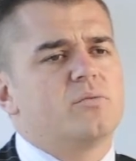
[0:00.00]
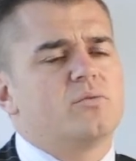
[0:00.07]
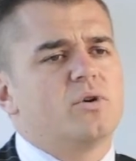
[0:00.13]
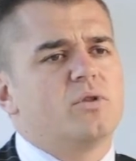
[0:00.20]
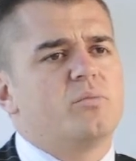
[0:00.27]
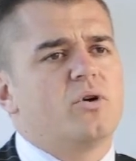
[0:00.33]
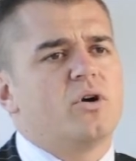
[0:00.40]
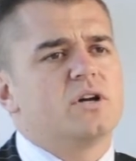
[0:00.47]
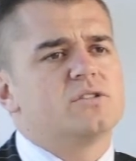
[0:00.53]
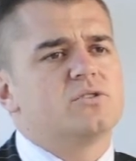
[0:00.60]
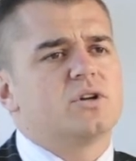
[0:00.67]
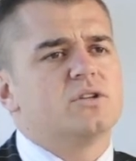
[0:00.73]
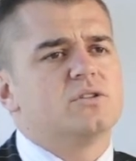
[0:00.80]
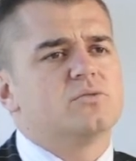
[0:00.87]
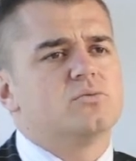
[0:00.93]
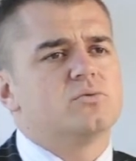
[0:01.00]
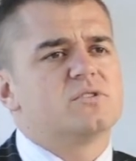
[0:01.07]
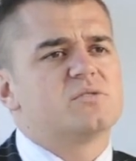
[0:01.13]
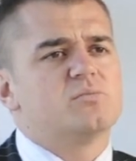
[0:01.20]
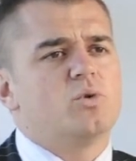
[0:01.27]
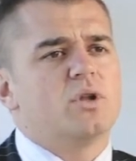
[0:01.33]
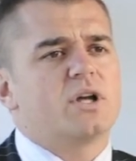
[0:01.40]
with buyers looking towards
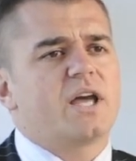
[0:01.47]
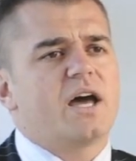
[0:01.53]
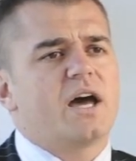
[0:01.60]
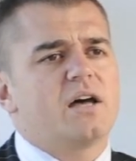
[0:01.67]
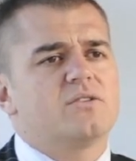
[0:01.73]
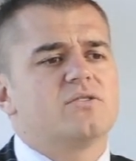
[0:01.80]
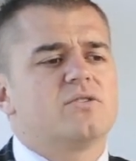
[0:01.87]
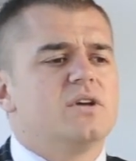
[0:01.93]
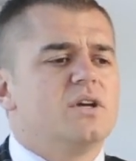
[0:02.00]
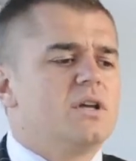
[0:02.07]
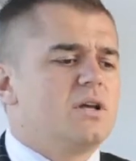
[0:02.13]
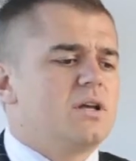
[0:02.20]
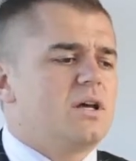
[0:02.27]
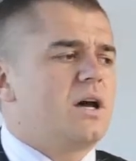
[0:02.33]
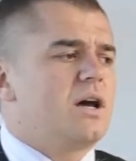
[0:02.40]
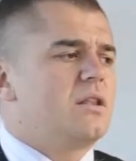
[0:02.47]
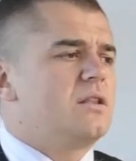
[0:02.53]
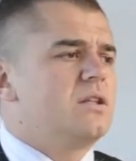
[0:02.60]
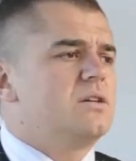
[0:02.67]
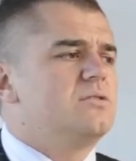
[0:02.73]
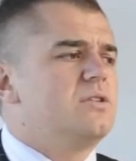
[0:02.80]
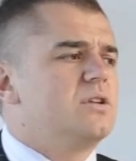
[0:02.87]
smaller cars,
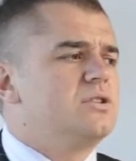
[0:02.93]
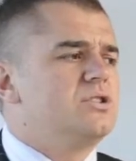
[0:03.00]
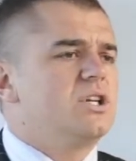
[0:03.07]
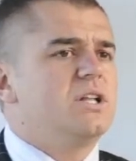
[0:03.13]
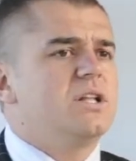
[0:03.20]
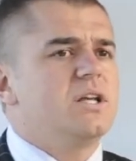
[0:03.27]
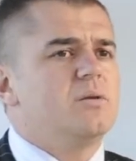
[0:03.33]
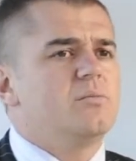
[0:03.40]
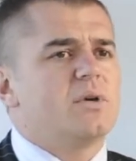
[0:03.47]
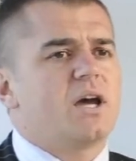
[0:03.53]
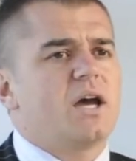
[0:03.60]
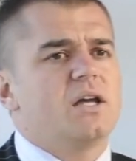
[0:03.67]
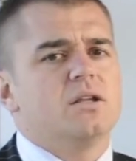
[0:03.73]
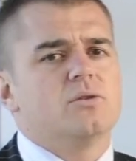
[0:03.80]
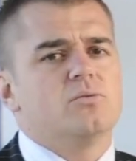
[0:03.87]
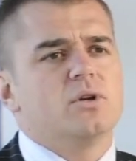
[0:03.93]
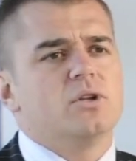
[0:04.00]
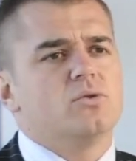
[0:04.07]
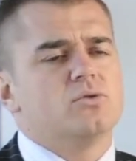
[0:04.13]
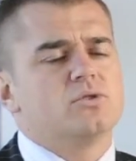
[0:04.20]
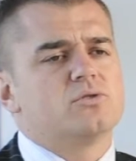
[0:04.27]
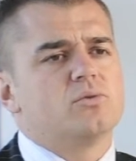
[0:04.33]
the Geely NK that we
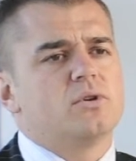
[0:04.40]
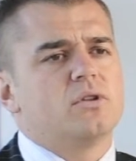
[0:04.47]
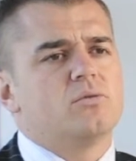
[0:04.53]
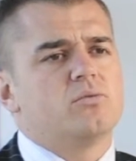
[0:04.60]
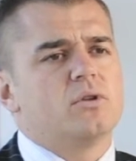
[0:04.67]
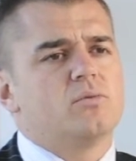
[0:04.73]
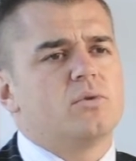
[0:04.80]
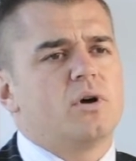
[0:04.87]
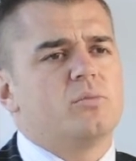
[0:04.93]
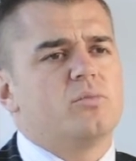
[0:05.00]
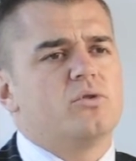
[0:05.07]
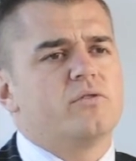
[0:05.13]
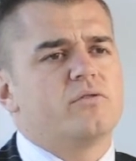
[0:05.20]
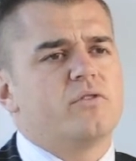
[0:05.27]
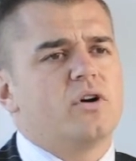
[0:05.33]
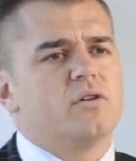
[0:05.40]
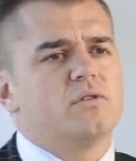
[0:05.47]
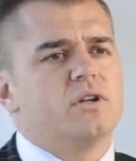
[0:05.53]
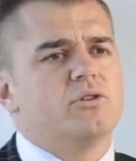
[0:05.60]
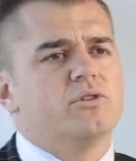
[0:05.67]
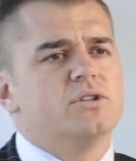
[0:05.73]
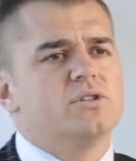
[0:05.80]
launched with a 1.5
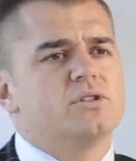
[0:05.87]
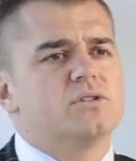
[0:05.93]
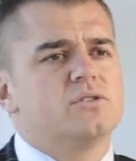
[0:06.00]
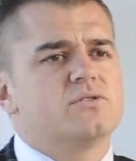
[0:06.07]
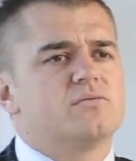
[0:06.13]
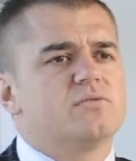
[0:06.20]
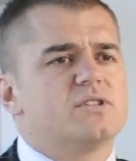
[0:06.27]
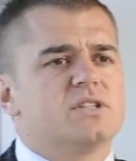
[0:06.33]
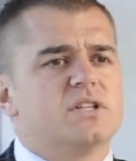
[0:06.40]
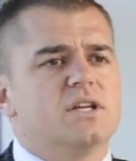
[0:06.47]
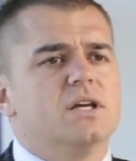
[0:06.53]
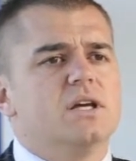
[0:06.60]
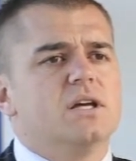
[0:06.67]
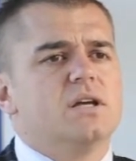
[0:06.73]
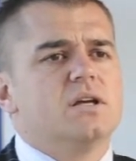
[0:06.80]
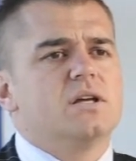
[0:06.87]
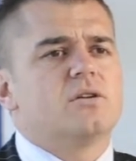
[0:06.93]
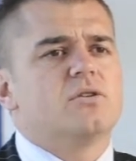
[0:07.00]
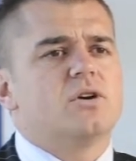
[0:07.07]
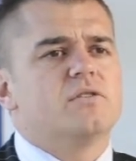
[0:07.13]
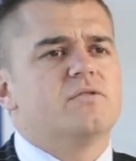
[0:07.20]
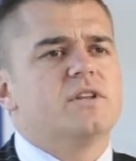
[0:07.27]
litre engine is obviously
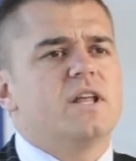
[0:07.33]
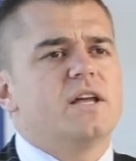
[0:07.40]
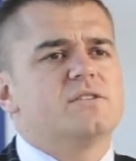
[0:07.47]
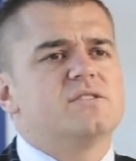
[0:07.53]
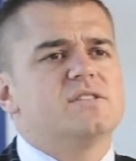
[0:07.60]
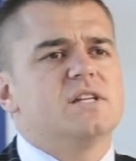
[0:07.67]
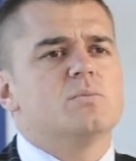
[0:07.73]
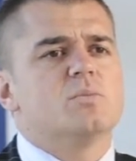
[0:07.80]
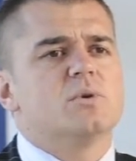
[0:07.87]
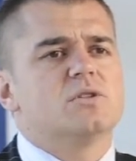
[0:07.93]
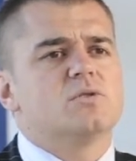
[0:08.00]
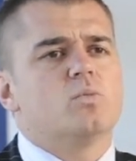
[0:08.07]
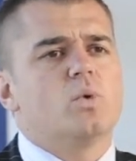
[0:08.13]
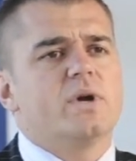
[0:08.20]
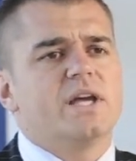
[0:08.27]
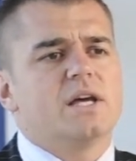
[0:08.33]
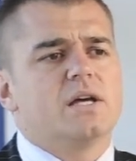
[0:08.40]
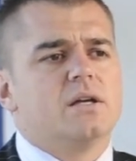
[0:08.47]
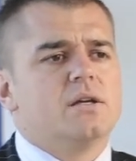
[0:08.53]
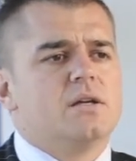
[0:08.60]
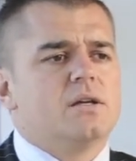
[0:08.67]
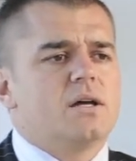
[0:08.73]
kind of in that segment where
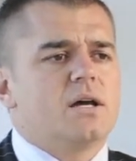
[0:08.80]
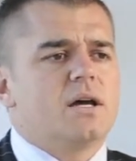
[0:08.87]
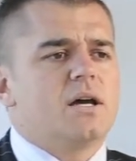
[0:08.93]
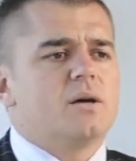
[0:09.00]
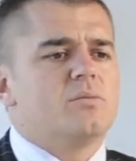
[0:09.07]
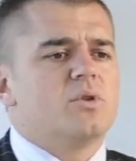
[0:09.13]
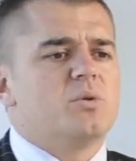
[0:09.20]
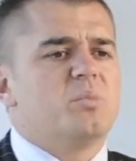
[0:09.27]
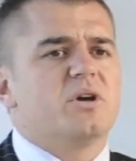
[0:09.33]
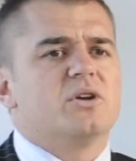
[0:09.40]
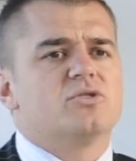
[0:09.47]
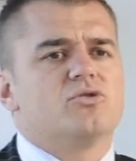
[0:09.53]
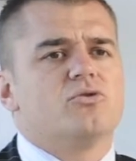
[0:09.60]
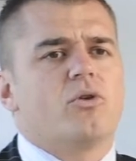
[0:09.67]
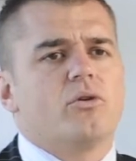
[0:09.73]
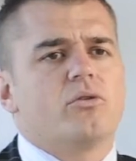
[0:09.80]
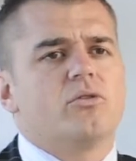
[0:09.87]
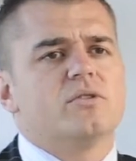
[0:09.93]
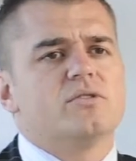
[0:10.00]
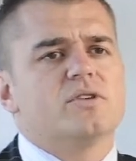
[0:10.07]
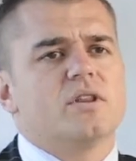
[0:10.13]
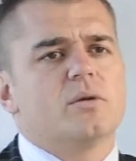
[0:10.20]
the biggest growth
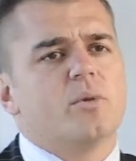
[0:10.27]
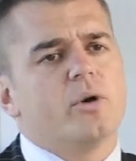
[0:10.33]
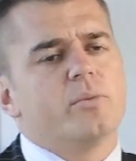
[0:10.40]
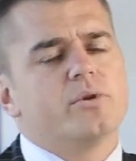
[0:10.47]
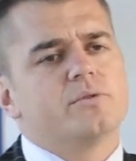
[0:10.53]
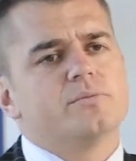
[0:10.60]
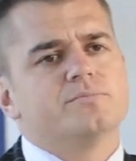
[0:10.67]
is at the moment.